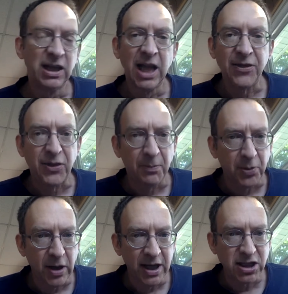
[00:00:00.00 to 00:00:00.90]
Let the
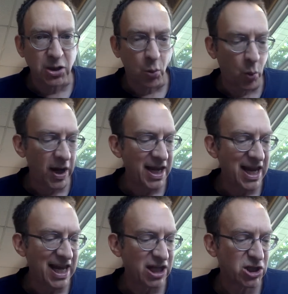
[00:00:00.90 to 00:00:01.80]
prince win
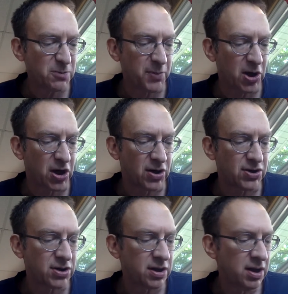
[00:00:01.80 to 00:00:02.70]
his
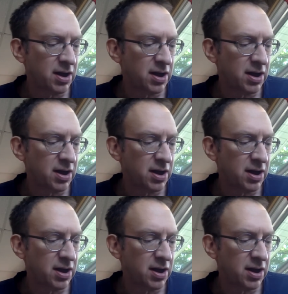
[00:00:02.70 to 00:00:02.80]
spurs!